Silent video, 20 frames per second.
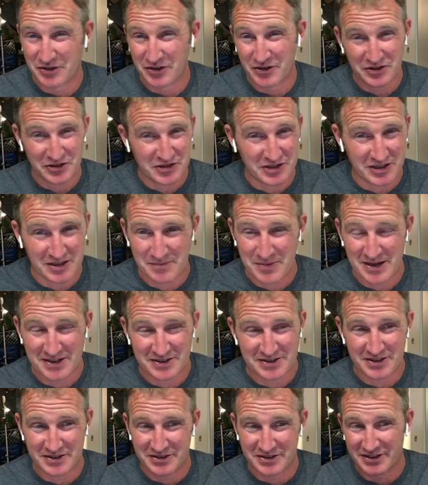They're just going to
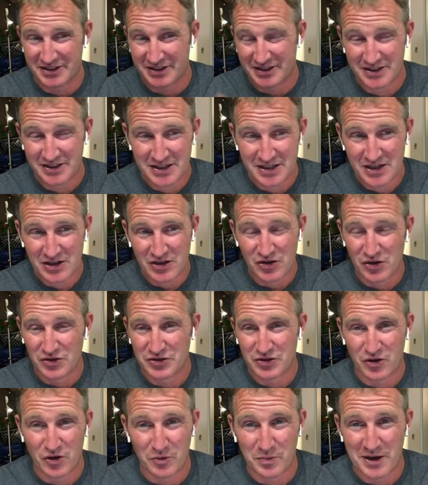basically use
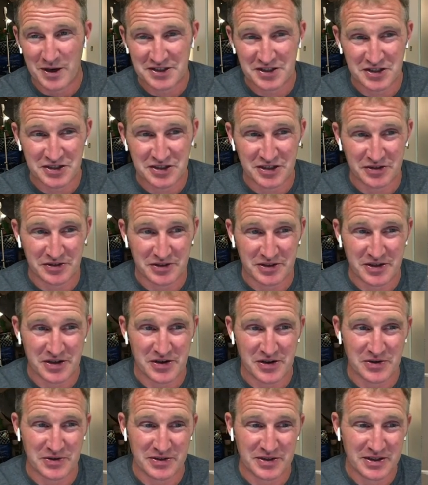a whole bunch of
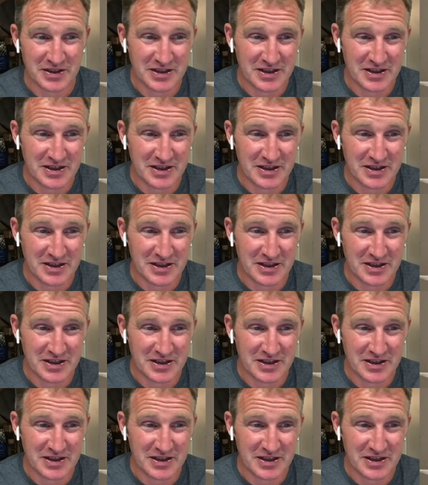silicone